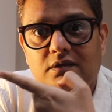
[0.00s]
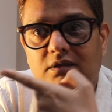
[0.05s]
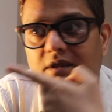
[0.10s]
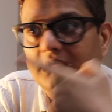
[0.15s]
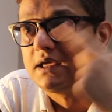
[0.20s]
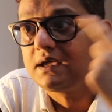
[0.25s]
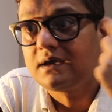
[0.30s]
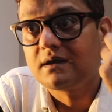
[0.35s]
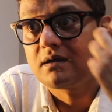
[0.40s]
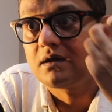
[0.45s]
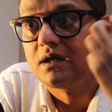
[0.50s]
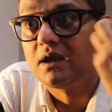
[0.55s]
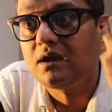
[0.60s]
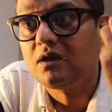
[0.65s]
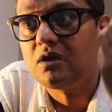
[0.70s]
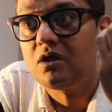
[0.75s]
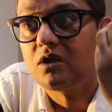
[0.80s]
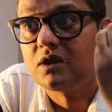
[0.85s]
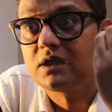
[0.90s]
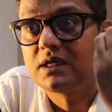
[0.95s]
It
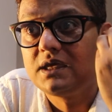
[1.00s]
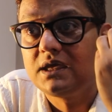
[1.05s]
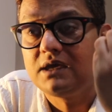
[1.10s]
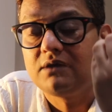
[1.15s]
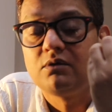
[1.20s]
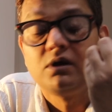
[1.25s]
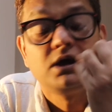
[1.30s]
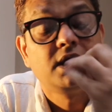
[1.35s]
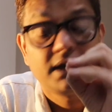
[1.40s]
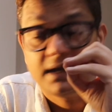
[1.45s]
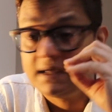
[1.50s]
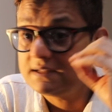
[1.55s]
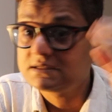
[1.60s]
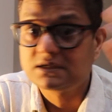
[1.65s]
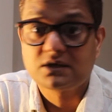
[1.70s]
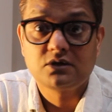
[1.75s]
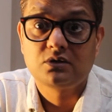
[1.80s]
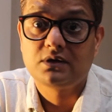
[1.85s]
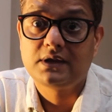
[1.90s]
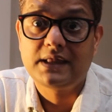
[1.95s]
cannot give, it's a
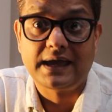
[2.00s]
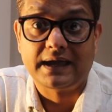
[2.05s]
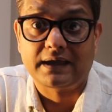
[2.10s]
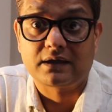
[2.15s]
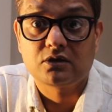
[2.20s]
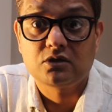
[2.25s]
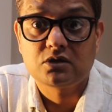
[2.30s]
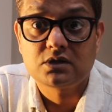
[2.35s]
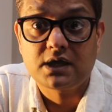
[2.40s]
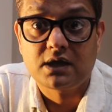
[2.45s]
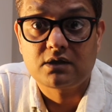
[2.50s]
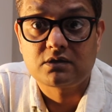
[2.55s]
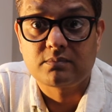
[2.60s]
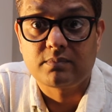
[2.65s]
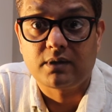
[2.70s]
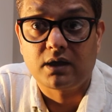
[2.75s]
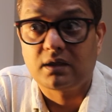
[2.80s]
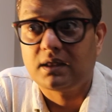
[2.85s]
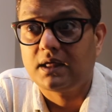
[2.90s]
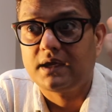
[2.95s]
good DAC, no doubt
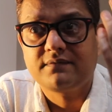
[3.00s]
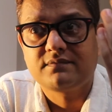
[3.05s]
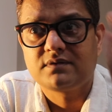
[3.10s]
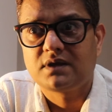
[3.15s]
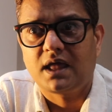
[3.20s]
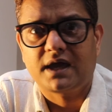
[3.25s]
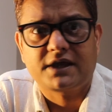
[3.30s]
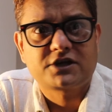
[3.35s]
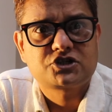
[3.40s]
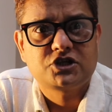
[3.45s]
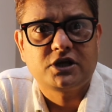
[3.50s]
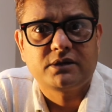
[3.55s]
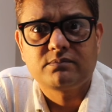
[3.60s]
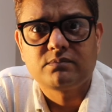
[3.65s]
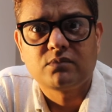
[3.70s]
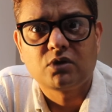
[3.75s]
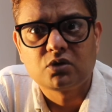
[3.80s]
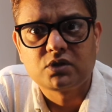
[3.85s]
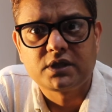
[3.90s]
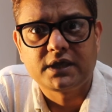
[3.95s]
about it. I even like Shit
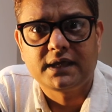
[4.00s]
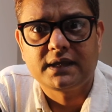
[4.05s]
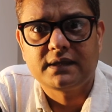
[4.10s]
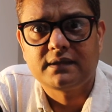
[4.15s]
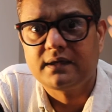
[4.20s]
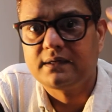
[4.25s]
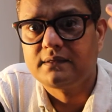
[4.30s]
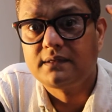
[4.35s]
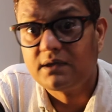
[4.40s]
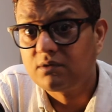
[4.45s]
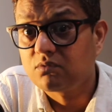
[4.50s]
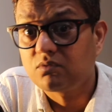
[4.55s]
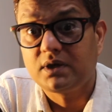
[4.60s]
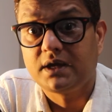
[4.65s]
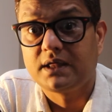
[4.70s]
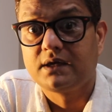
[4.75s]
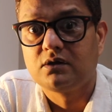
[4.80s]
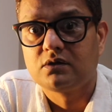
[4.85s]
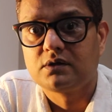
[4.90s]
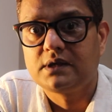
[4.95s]
Modi, and they're
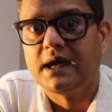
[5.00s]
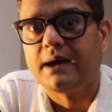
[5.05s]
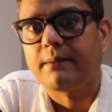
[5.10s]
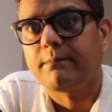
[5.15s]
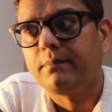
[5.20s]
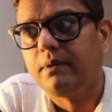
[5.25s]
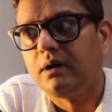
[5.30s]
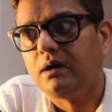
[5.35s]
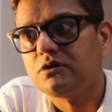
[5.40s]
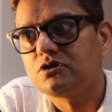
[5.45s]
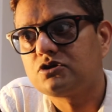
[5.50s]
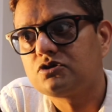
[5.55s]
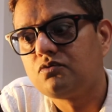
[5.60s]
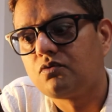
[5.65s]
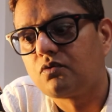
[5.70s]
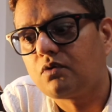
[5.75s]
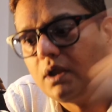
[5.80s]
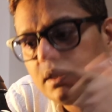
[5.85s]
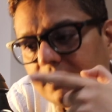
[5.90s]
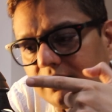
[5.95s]
really good DAC, but to
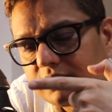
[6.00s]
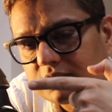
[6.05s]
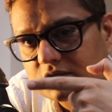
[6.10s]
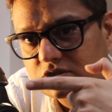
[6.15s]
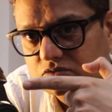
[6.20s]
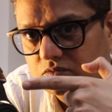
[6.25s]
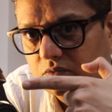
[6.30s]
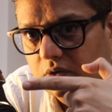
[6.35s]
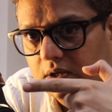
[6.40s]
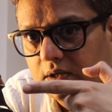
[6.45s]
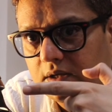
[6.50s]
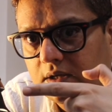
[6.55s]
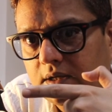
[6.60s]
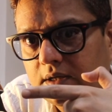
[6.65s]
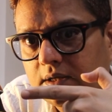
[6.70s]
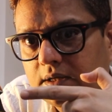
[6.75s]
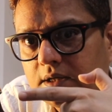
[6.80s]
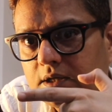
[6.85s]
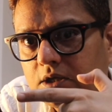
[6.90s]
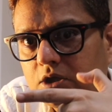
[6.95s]
run this one,
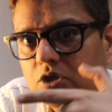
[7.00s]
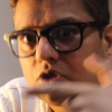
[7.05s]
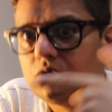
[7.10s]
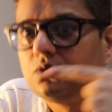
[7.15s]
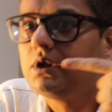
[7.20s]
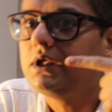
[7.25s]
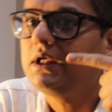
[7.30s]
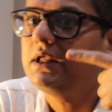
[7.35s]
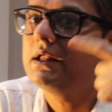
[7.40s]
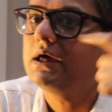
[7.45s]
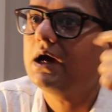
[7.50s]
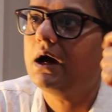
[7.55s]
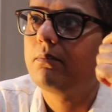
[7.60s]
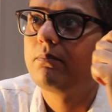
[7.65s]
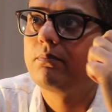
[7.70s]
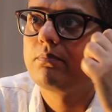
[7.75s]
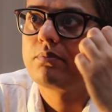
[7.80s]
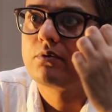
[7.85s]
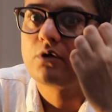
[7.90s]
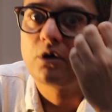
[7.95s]
you need a
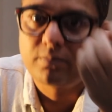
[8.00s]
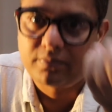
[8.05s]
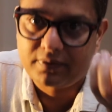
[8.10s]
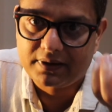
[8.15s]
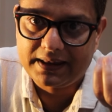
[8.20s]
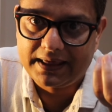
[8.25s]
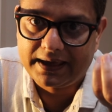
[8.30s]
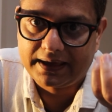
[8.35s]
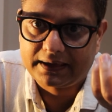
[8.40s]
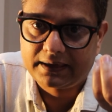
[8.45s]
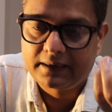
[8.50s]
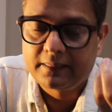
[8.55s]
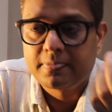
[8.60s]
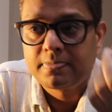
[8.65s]
proper DAC.